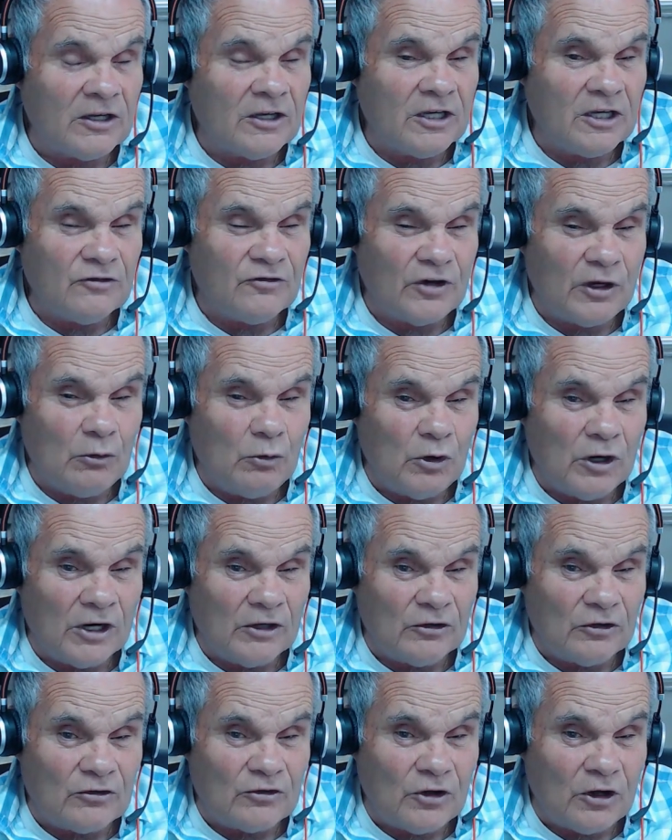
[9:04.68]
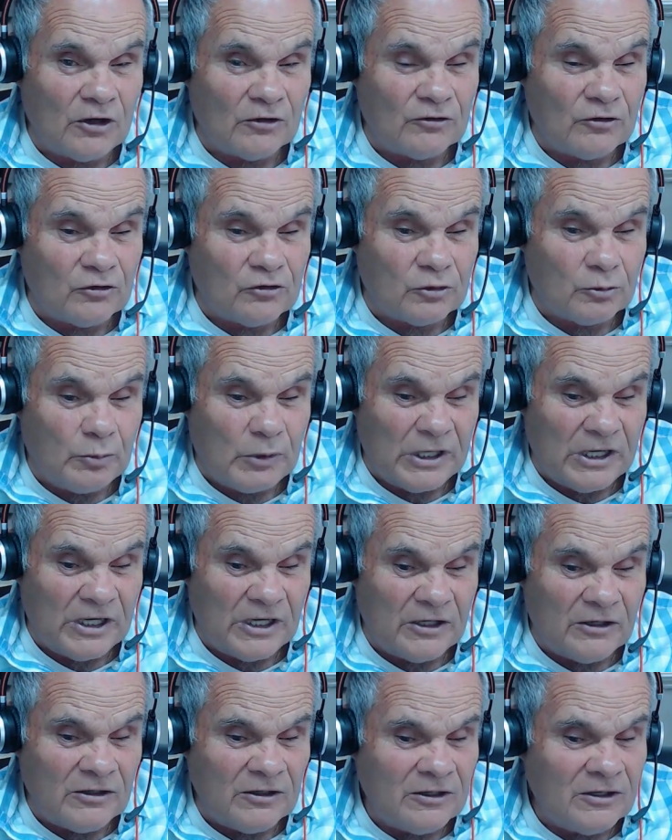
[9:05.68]
If I wanted to talk to
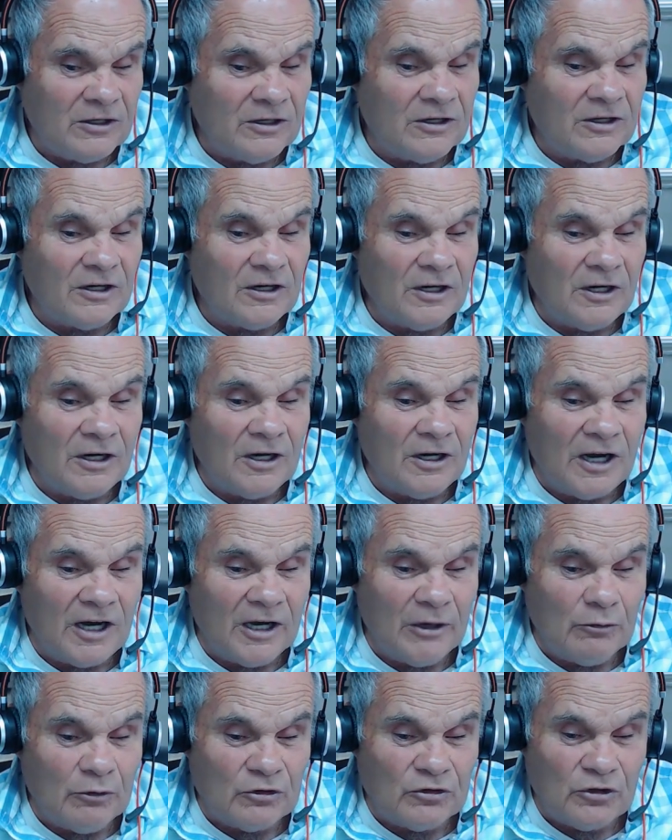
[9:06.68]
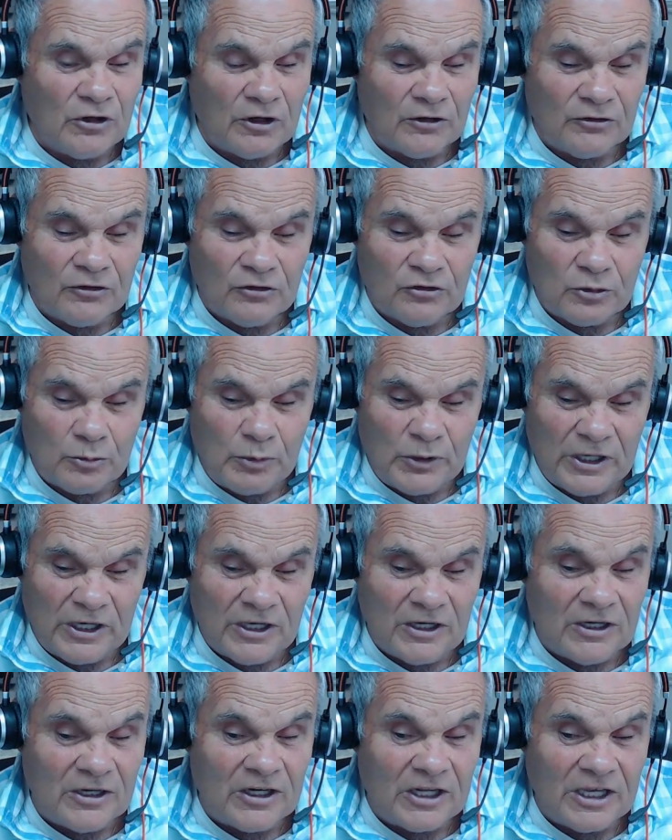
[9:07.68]
Japan, I would talk to
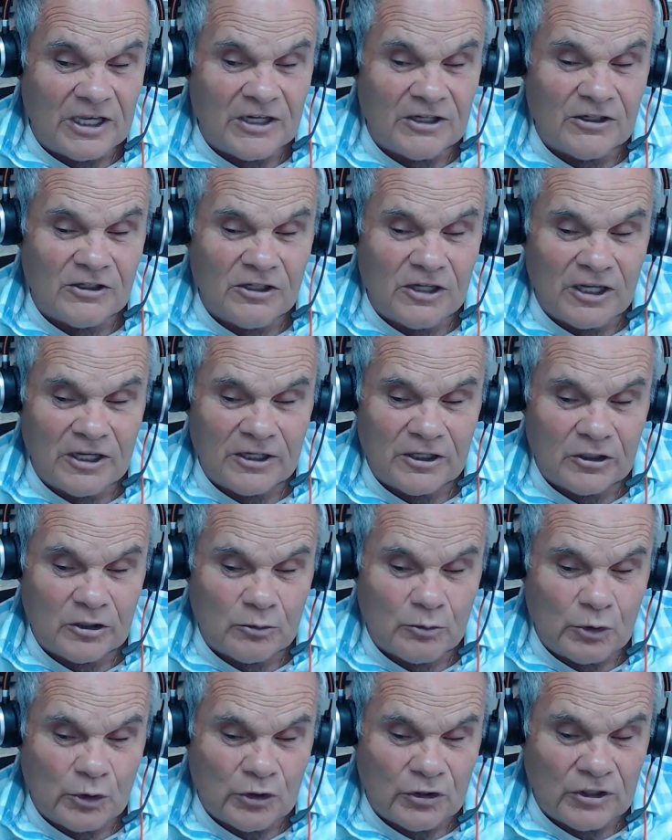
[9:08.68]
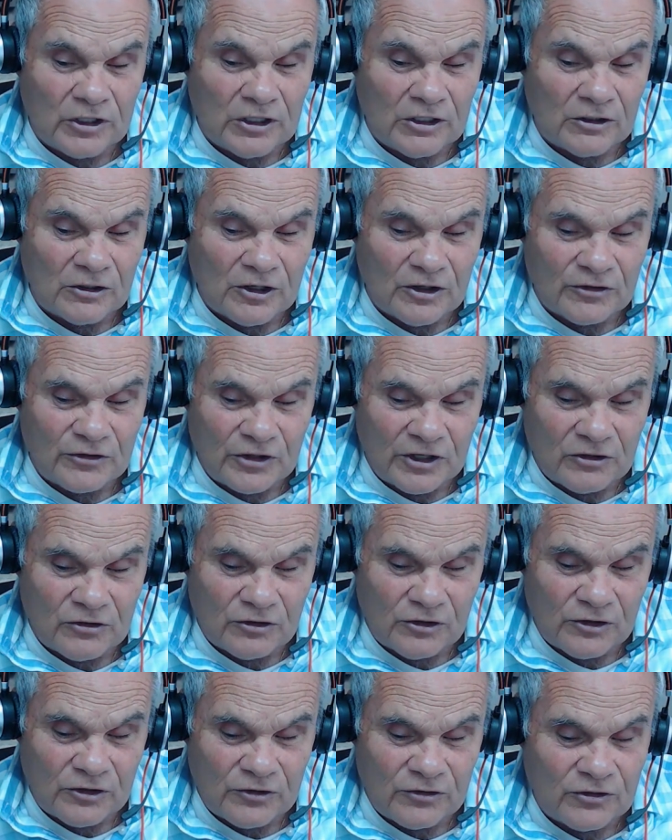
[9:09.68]
Japan at 8 o'clock in the morning in Los
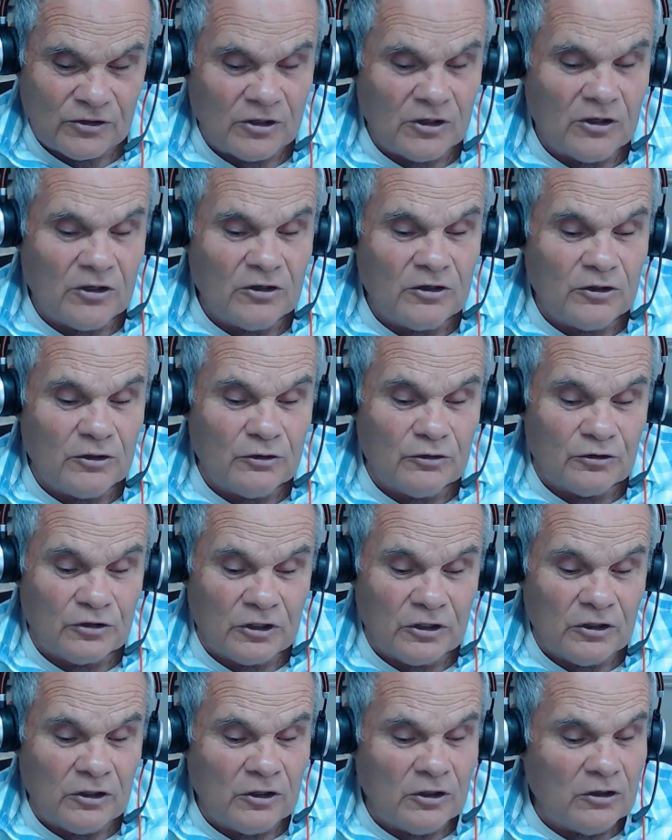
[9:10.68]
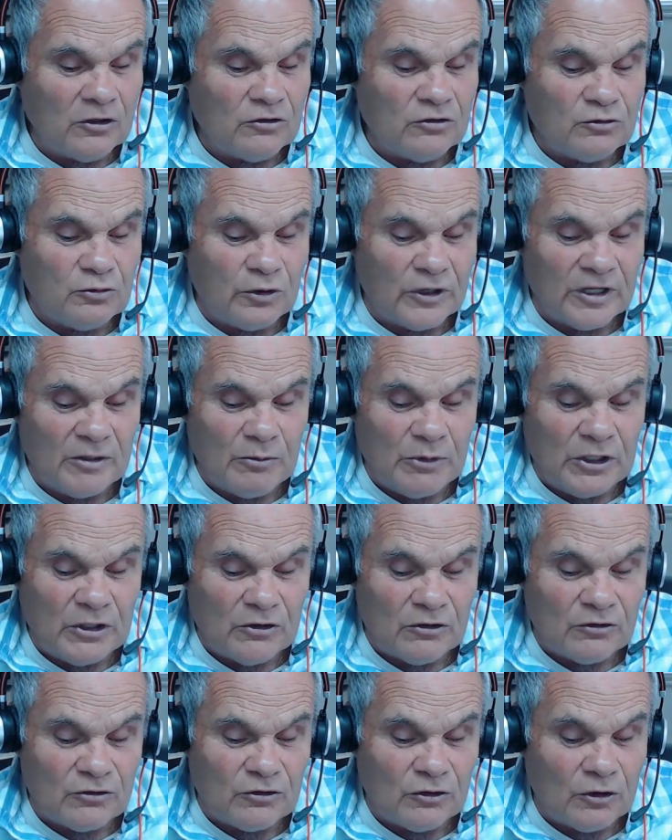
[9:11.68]
Angeles using 20
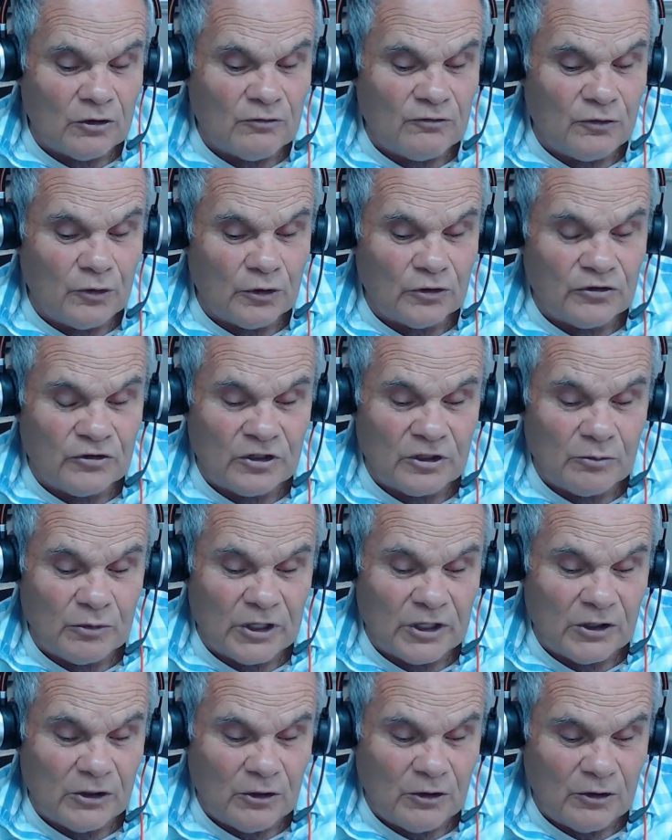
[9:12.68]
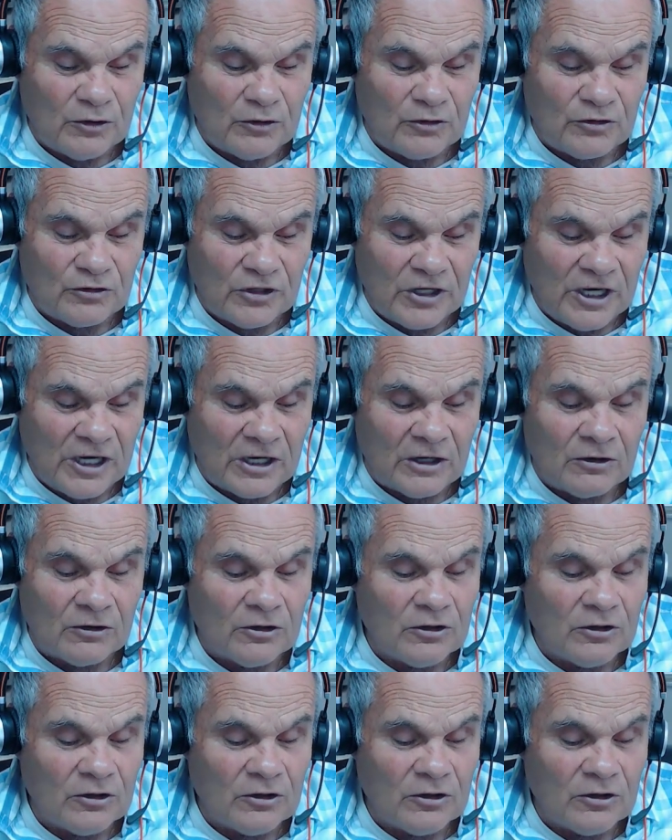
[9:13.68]
meters or 14 megahertz now.